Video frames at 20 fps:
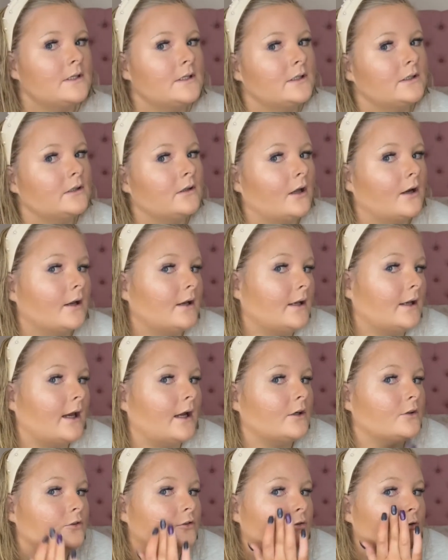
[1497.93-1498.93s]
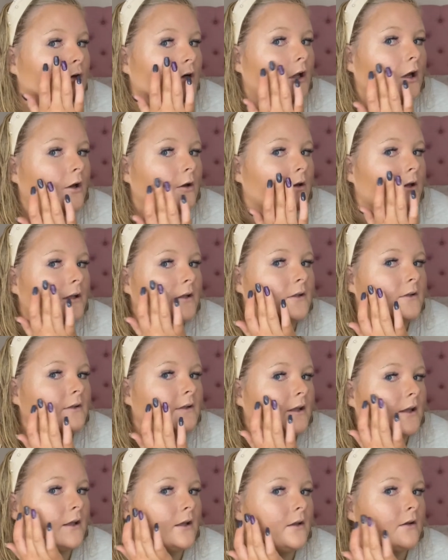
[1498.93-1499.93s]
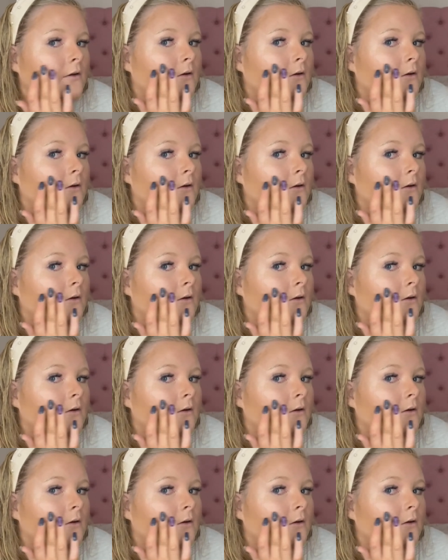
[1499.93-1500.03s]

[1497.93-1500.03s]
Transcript: Like a natural glow, can you see?